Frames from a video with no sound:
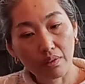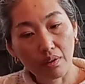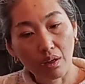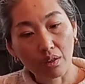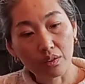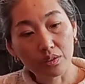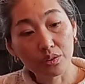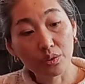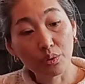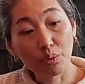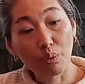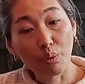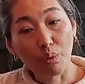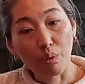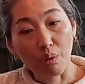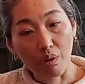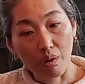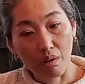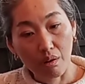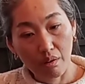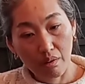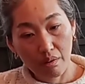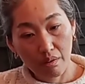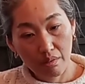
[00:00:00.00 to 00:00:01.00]

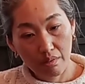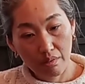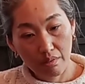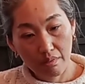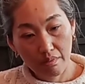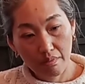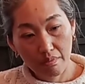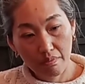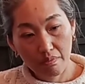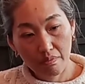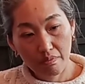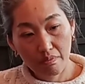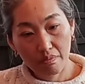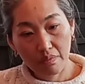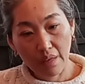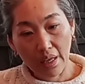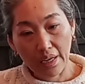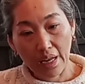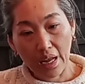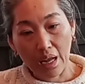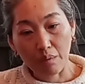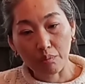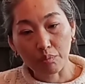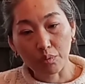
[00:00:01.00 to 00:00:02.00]
adore
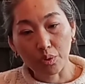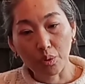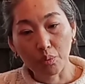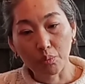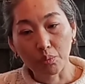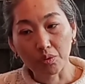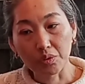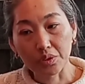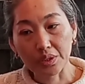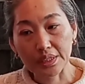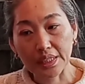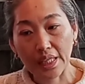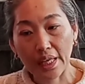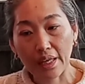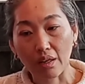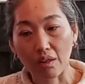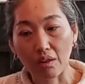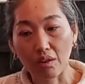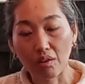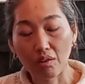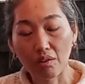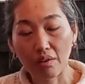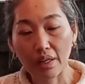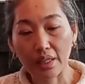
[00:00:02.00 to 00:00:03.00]
that abnormal
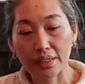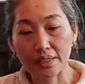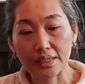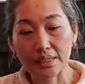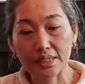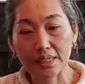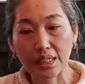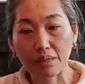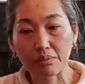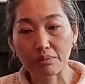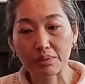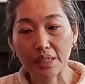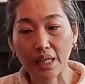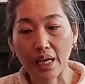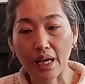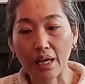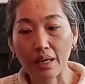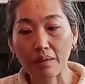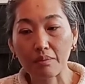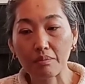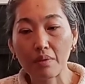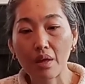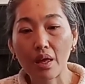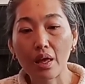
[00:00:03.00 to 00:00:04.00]
cell at the same
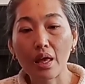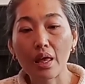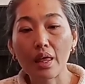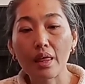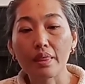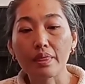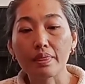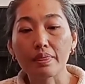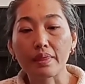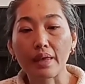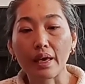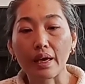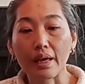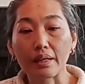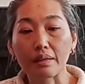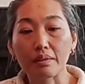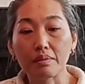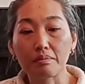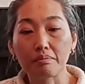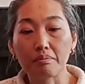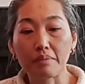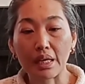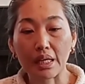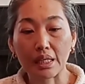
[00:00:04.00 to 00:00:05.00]
time
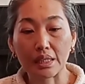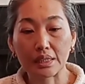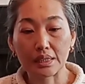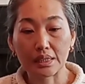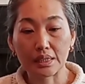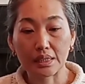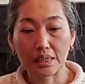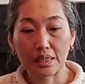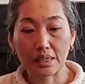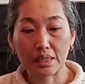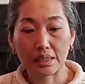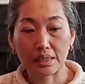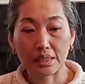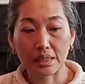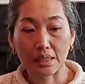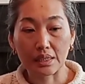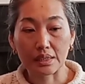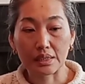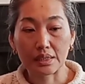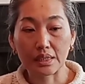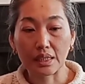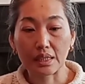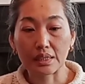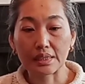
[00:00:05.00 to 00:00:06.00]
that makes
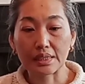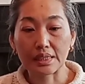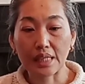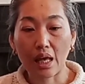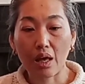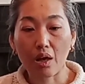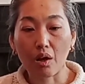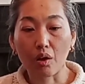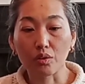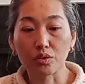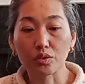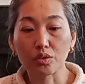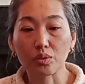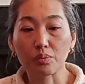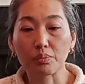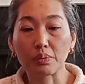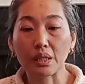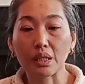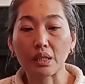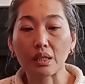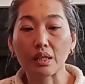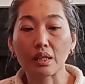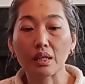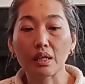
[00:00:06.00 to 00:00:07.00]
this cell to
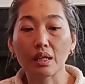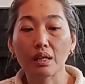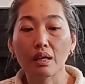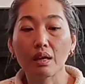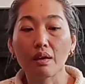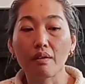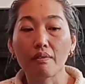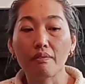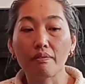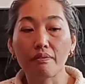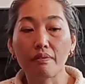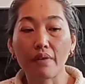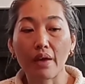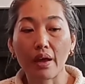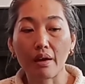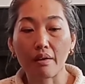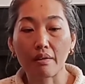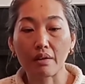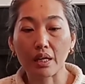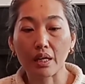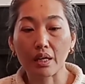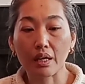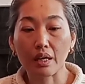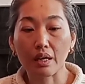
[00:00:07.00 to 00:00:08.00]
be
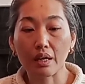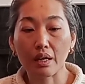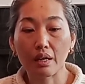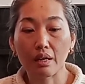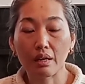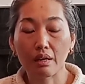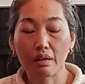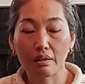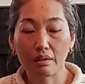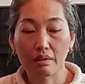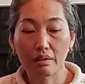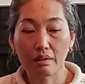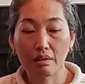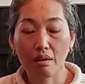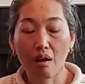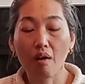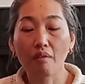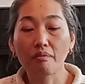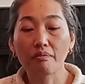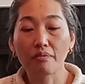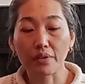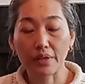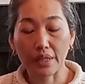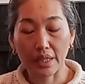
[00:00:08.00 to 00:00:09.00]
very
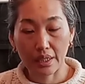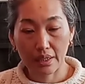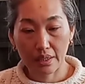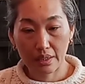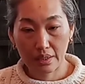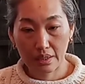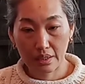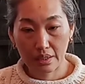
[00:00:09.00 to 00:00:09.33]
comforting